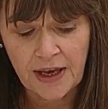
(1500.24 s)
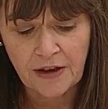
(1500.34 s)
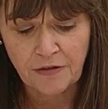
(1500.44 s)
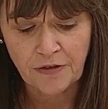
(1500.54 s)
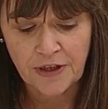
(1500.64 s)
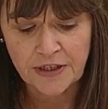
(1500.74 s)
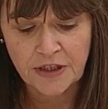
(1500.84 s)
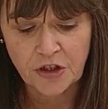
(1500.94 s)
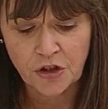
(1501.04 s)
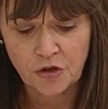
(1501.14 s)
figures
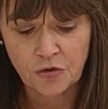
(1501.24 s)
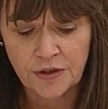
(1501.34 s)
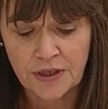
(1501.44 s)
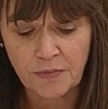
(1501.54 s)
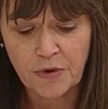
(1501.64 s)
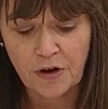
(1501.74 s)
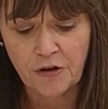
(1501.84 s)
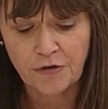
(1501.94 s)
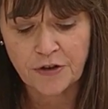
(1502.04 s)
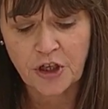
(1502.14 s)
to show the number
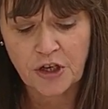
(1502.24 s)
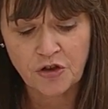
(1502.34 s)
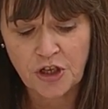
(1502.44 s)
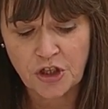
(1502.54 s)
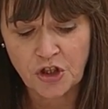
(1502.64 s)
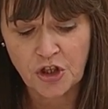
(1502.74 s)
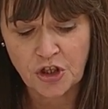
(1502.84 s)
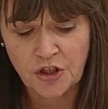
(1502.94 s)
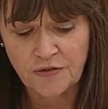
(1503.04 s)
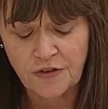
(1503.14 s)
of child
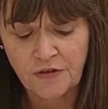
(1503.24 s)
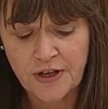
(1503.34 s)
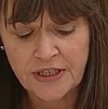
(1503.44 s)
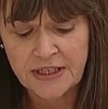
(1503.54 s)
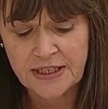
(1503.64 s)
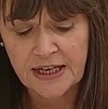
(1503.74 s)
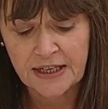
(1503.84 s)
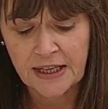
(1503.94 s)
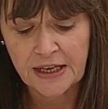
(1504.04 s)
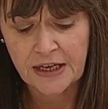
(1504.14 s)
registrations for funded
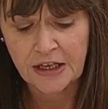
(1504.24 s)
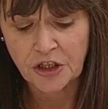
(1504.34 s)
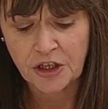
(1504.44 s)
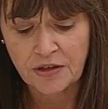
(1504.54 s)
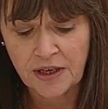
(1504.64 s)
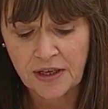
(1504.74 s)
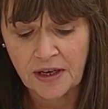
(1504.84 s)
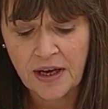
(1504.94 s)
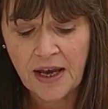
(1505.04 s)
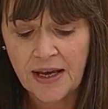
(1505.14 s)
early learning and childcare
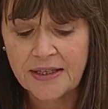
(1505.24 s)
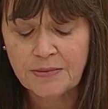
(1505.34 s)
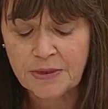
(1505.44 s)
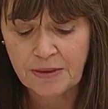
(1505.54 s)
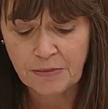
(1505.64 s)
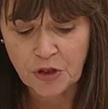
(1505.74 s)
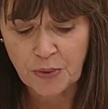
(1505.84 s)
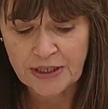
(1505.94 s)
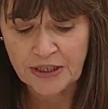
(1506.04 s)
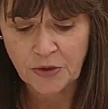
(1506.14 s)
in September
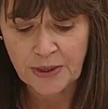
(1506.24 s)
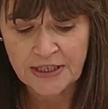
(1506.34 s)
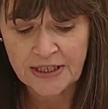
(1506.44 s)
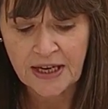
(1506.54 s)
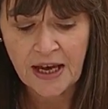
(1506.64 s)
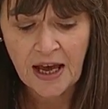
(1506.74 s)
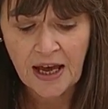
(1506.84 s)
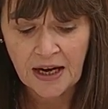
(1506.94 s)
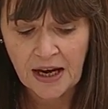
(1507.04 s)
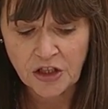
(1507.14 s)
2020
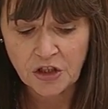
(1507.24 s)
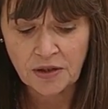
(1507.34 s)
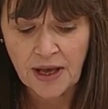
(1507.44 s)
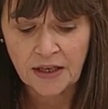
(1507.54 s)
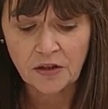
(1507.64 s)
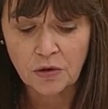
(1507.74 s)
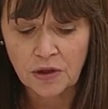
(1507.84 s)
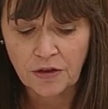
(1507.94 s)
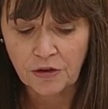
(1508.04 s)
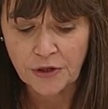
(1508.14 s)
at national and
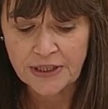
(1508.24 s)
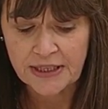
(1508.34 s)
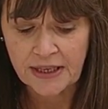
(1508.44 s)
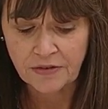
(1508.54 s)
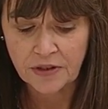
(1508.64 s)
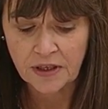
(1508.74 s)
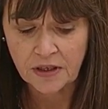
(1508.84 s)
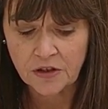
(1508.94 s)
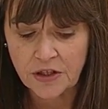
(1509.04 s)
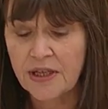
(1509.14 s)
local authority level,
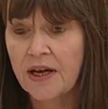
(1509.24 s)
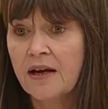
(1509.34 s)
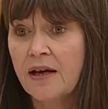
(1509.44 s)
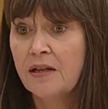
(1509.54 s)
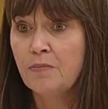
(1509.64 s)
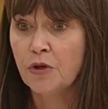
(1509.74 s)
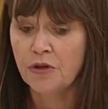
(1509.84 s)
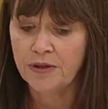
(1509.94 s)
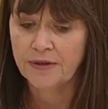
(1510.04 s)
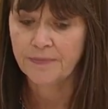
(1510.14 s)
including Argyll and
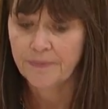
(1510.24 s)
Bute.